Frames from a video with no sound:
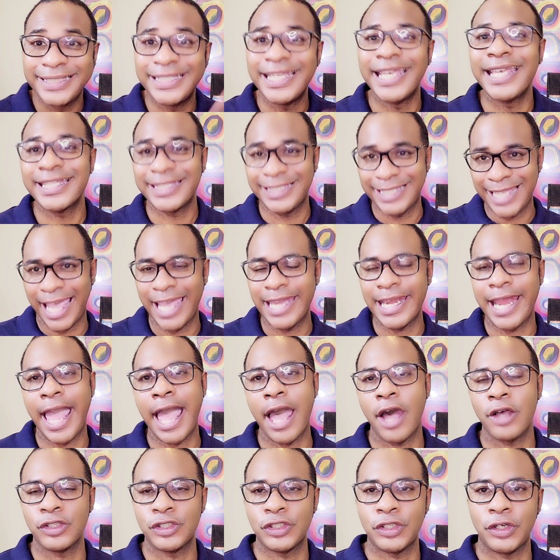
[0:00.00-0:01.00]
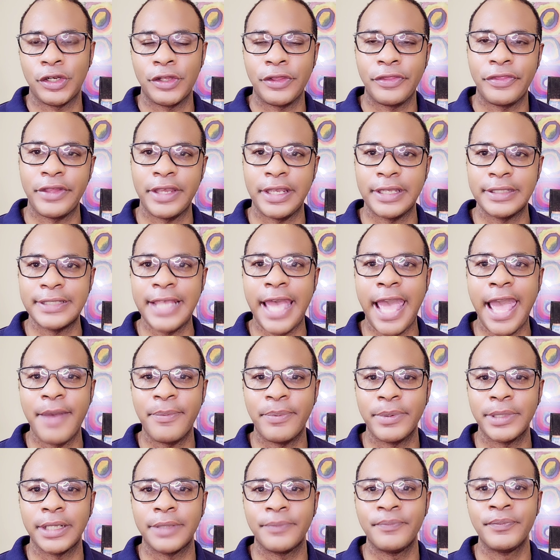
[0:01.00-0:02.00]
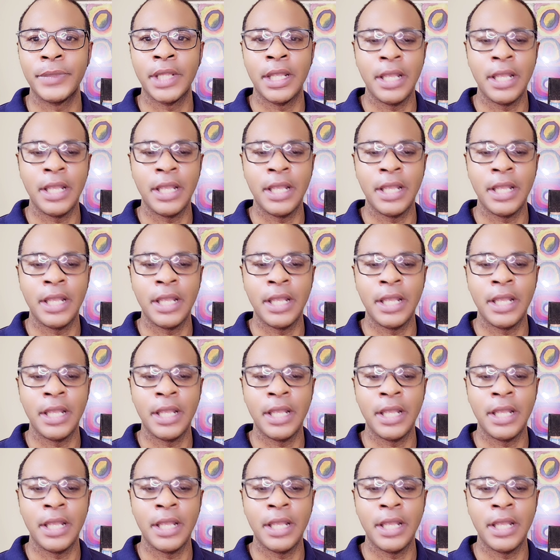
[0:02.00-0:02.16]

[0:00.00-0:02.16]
dictate how certain things happen.